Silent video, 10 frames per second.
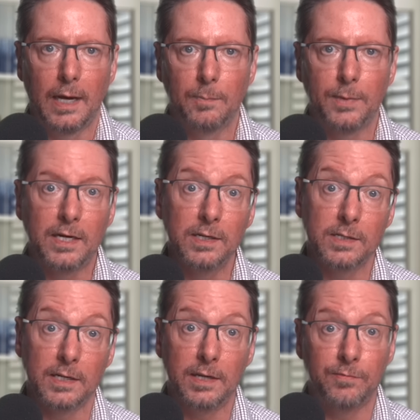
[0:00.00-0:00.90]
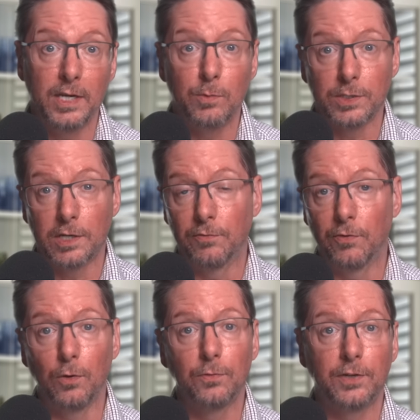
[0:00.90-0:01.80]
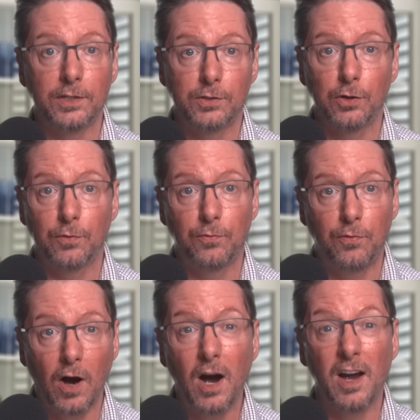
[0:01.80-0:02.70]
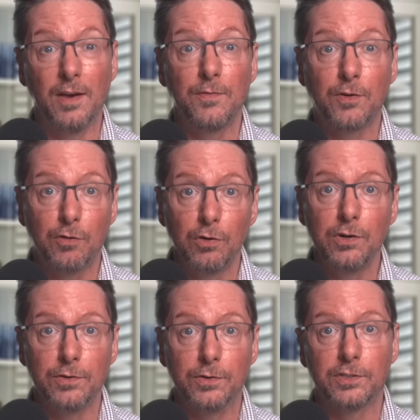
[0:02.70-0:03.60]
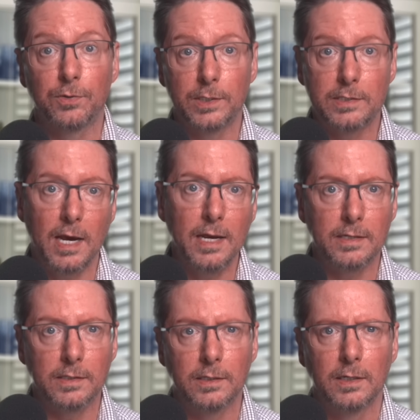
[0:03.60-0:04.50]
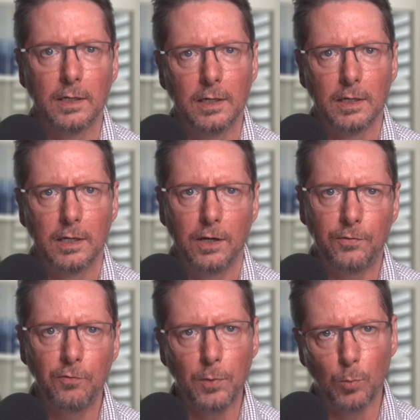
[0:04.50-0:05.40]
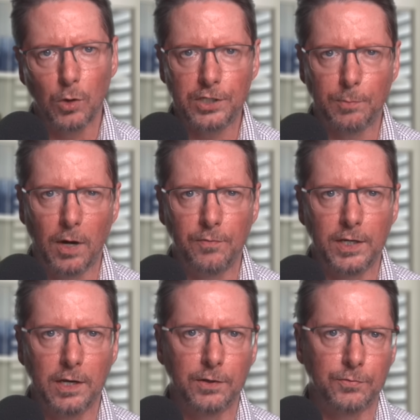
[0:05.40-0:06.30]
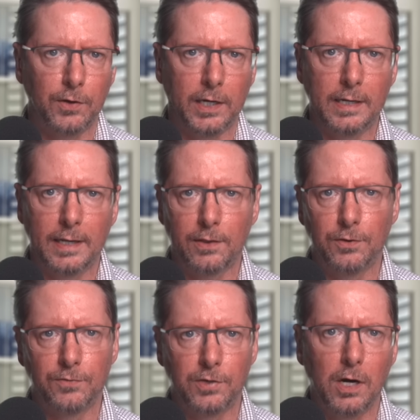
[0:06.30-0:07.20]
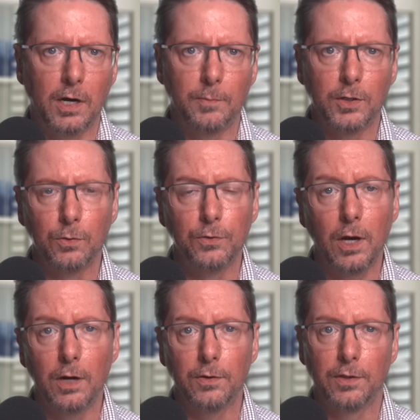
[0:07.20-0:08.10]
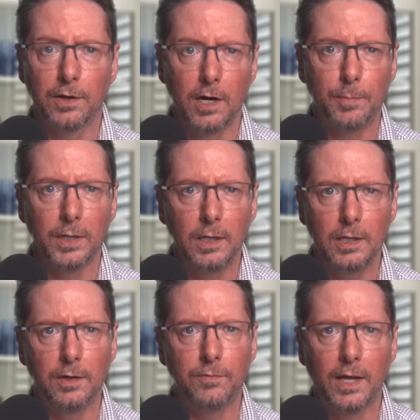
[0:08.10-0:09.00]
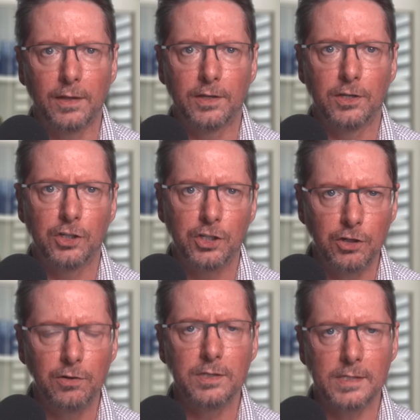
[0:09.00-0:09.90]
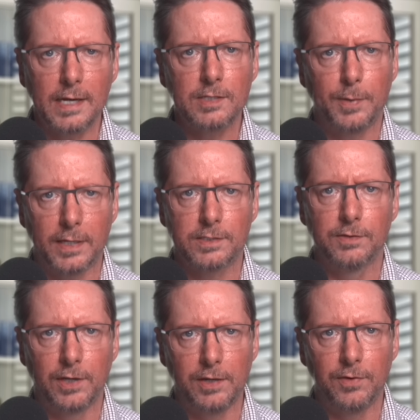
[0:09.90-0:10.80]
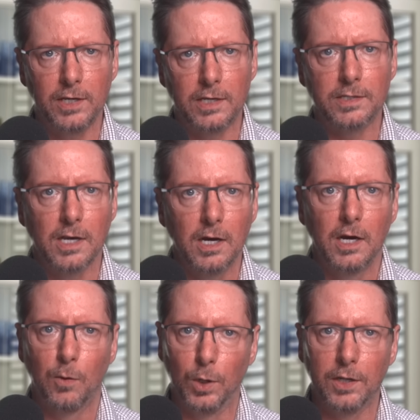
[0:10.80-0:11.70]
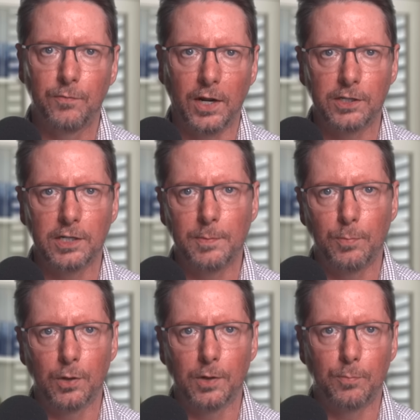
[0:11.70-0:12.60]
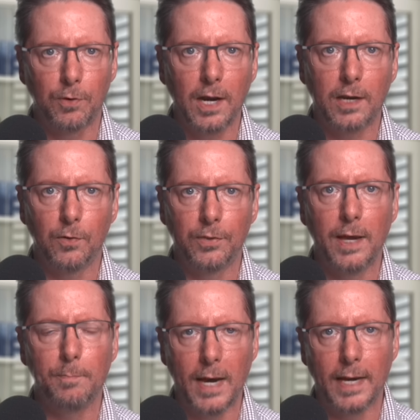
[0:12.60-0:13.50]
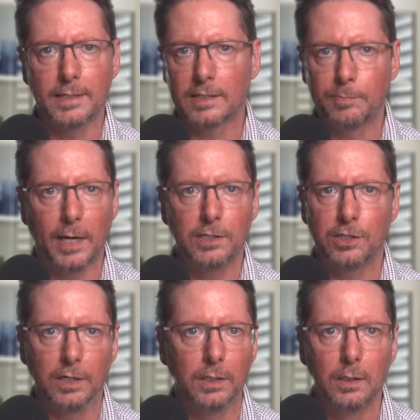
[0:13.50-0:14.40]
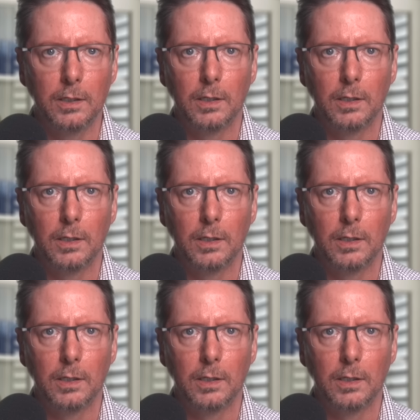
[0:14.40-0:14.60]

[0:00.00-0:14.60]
And because an EV was involved, it took five crews to attend. If you've been watching my videos for any length of time, you'll know that I believe that the insurance aspects of EVs will eventually put a brake on their mad expansion.